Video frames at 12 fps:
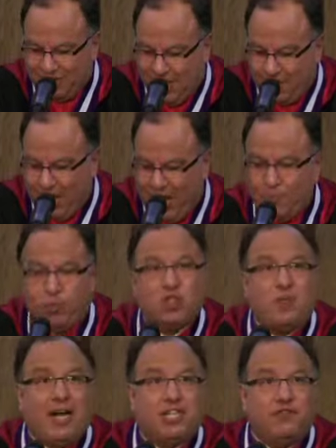alumni and
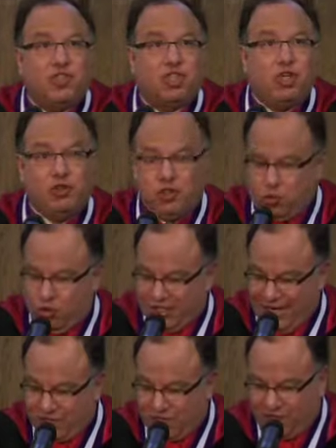prospective students will
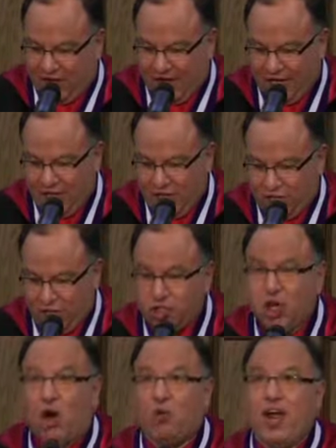testify, she
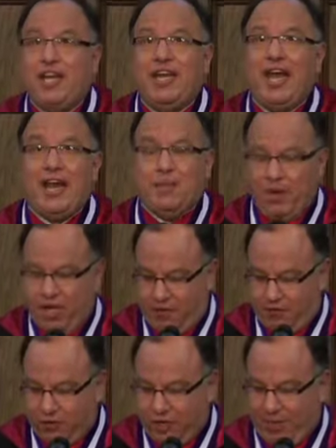has already had a
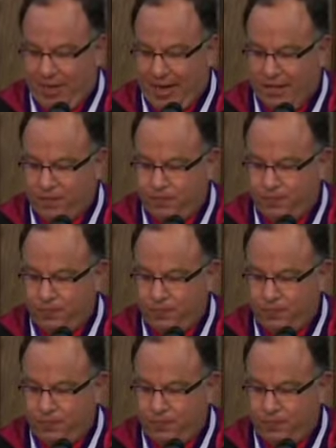meaningful impact.